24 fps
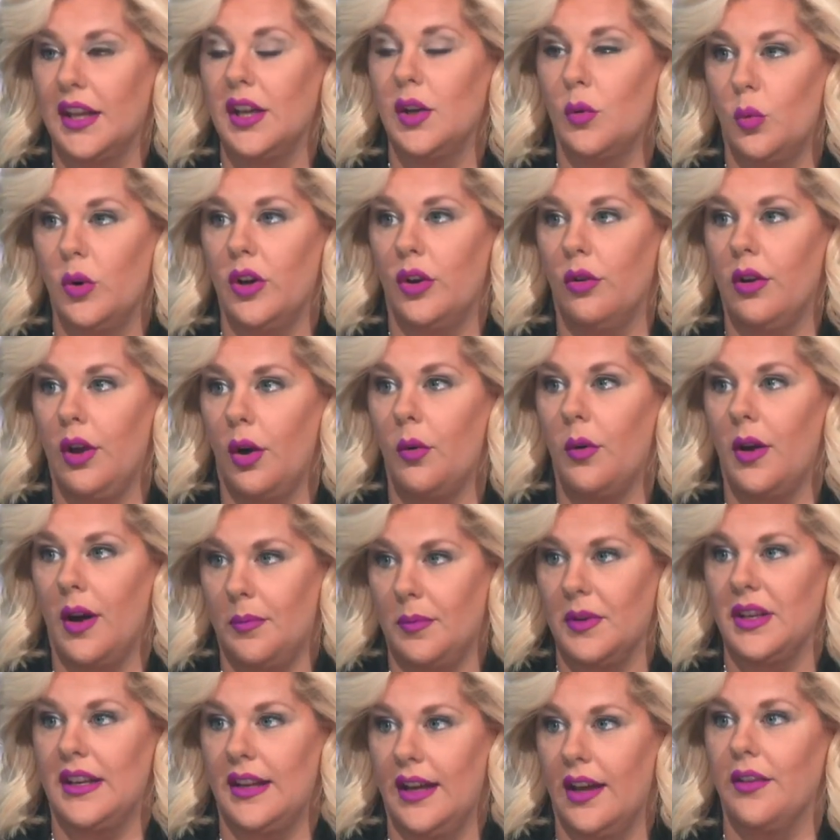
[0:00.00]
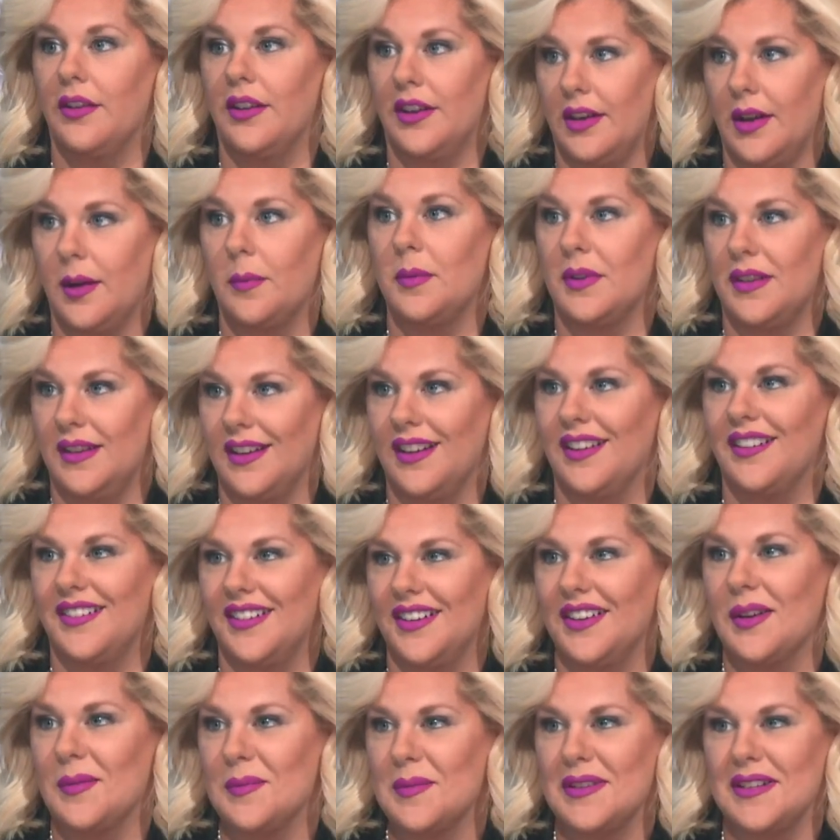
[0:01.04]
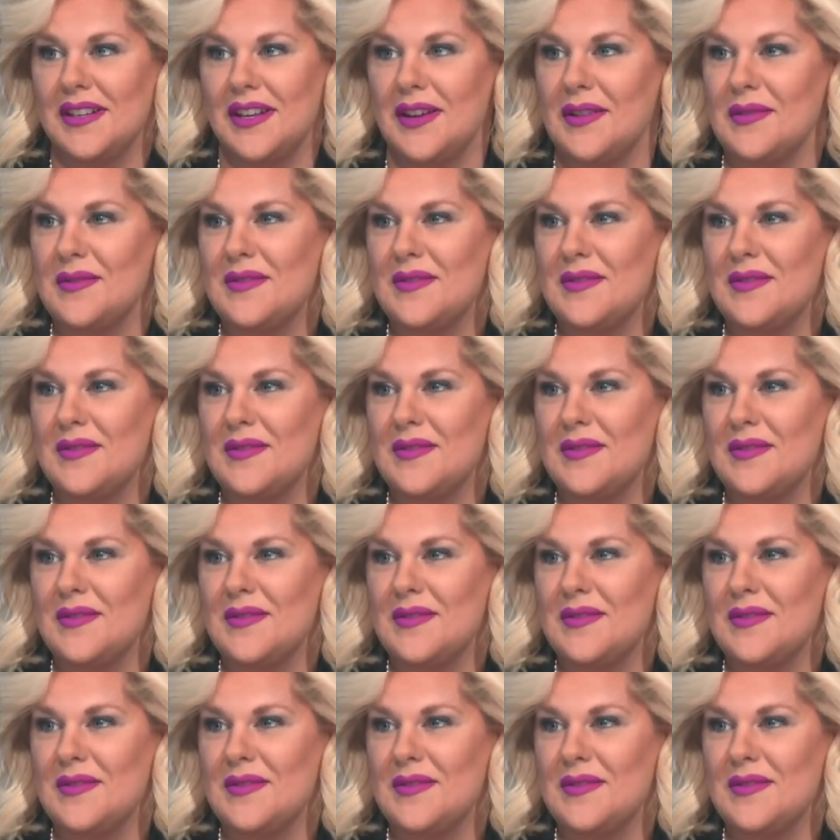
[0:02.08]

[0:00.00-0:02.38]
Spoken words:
It will go up and down and up and down and up and down.